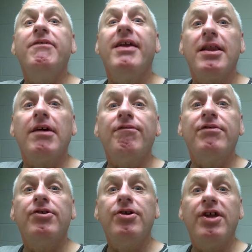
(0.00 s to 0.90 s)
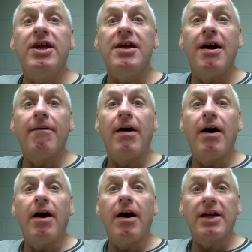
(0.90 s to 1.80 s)
give you the lift to
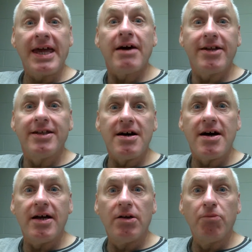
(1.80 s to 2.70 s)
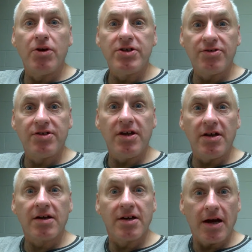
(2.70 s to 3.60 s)
the county line, which is the,